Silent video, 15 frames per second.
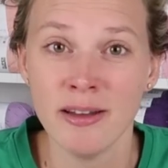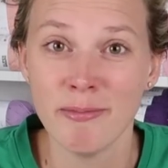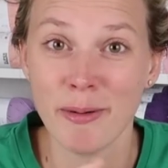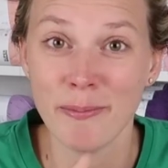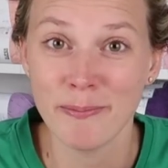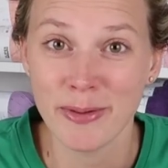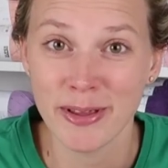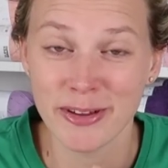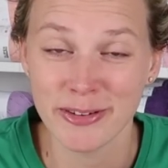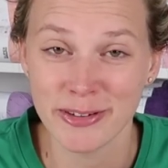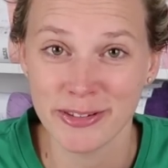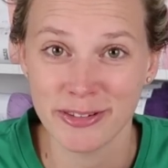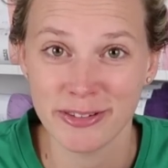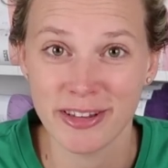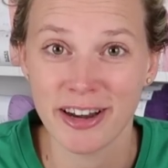But
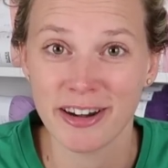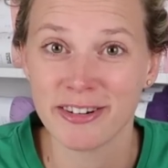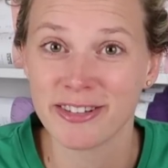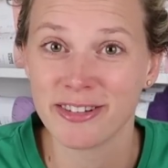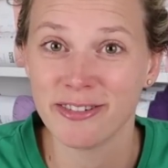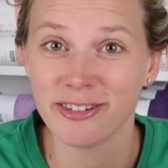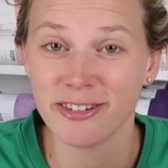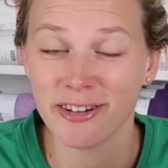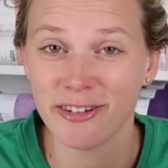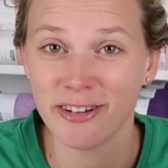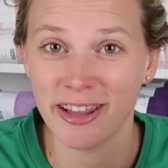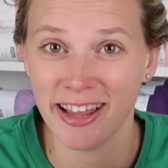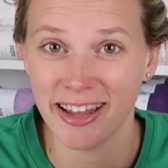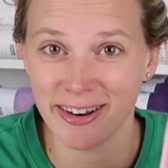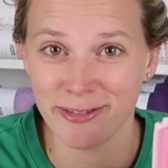because there's also
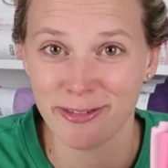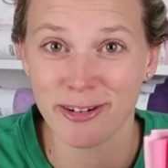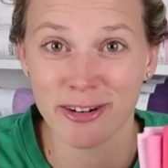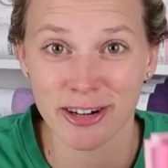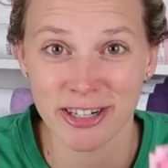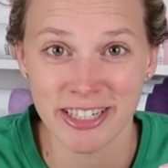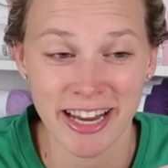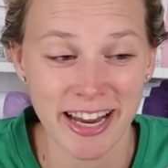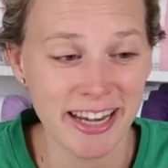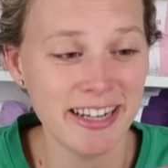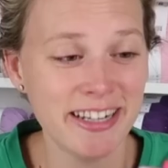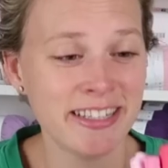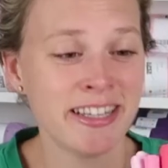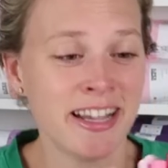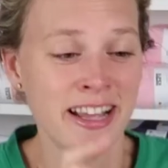a lot of
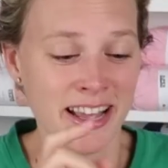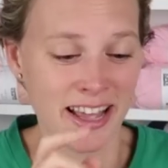crocheters,